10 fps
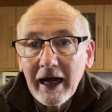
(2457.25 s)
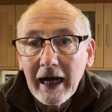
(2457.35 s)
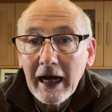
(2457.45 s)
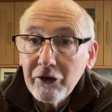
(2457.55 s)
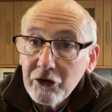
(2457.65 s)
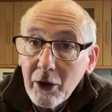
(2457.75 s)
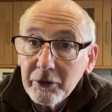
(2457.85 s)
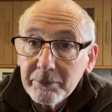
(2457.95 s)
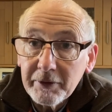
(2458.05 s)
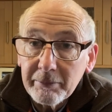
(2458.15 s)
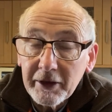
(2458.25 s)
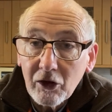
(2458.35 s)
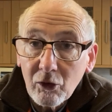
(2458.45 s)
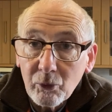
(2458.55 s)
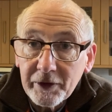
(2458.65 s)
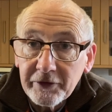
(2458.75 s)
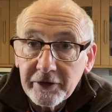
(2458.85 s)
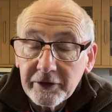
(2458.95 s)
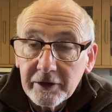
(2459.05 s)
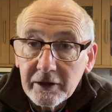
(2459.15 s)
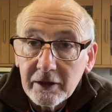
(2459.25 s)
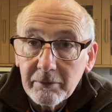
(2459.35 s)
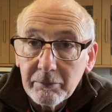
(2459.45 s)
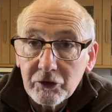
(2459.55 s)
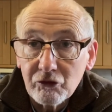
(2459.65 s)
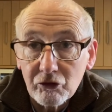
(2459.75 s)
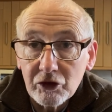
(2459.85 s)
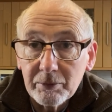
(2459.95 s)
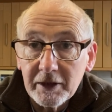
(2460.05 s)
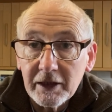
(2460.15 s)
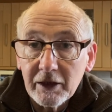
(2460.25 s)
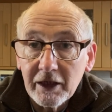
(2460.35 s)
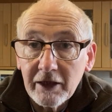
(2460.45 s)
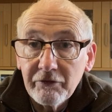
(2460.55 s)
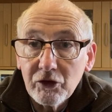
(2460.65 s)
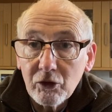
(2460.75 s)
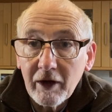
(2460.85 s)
I know it's been a bit long-winded, but trust me, if you're